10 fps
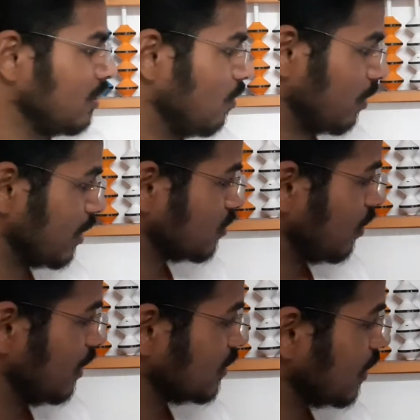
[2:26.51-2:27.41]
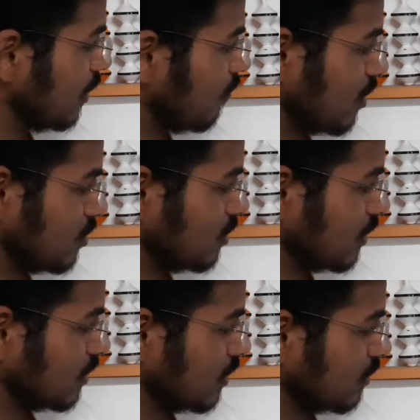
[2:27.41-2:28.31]
Okay, so initially first to
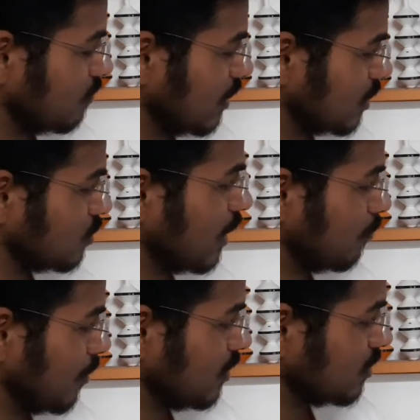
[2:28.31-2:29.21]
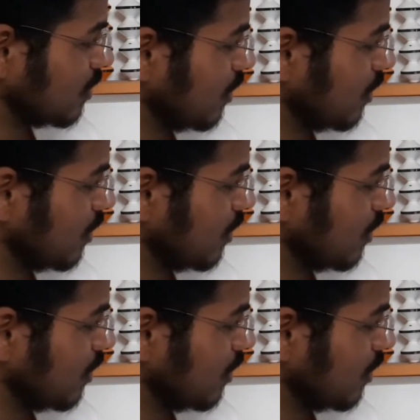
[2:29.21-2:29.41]
6 to 8 months